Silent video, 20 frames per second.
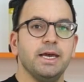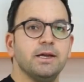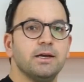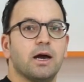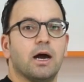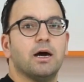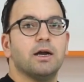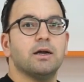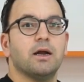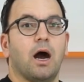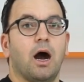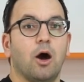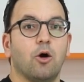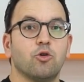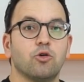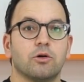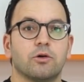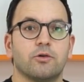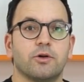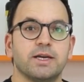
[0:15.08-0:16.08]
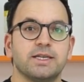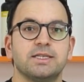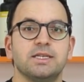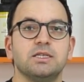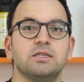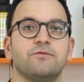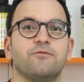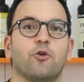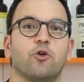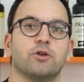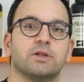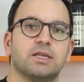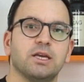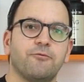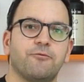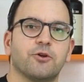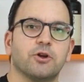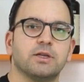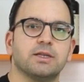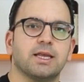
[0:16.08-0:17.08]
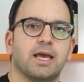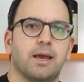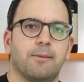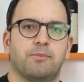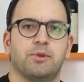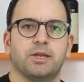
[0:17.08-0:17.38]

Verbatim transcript: Here are our resins for different